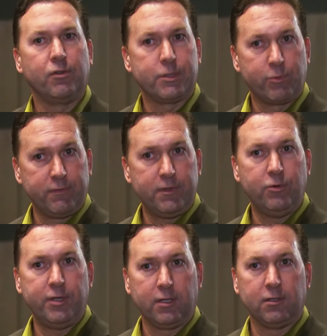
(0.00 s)
only
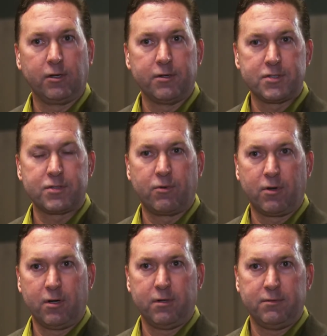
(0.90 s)
reviewing alerts
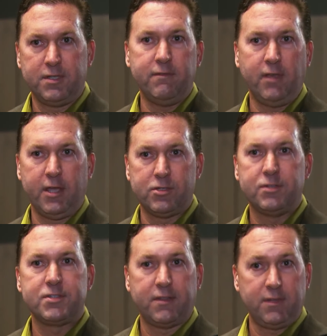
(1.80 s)
or
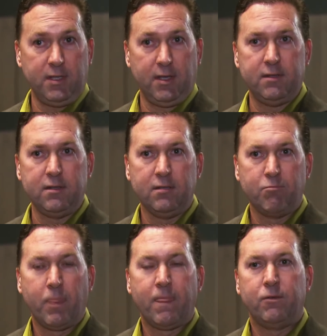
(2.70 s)
deviations at the end,
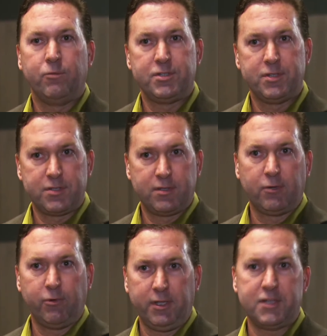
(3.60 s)
which is the
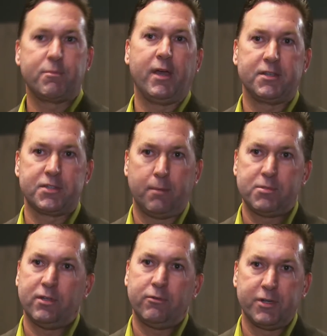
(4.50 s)
release by
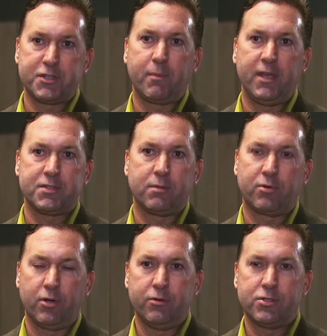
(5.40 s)
exception risk-based
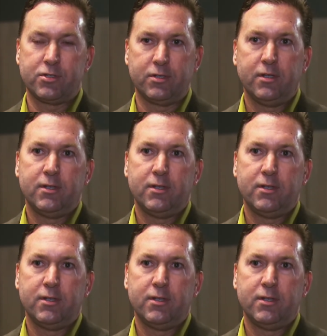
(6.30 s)
approach.